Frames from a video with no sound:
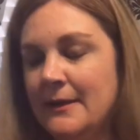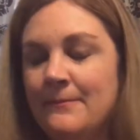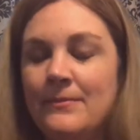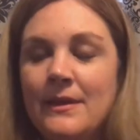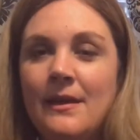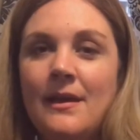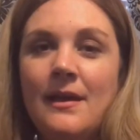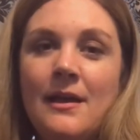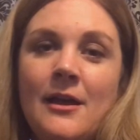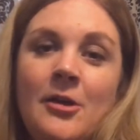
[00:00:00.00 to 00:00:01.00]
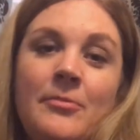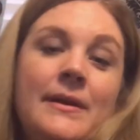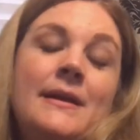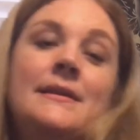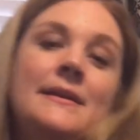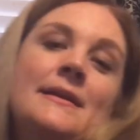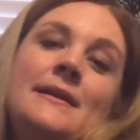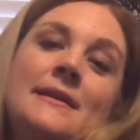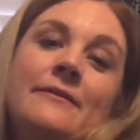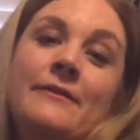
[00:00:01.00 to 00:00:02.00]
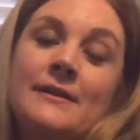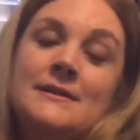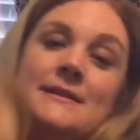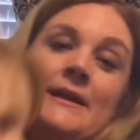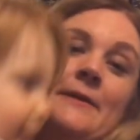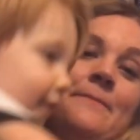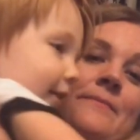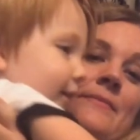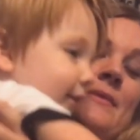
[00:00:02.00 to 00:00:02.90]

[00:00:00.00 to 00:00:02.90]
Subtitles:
Okay. But he did get to feel some.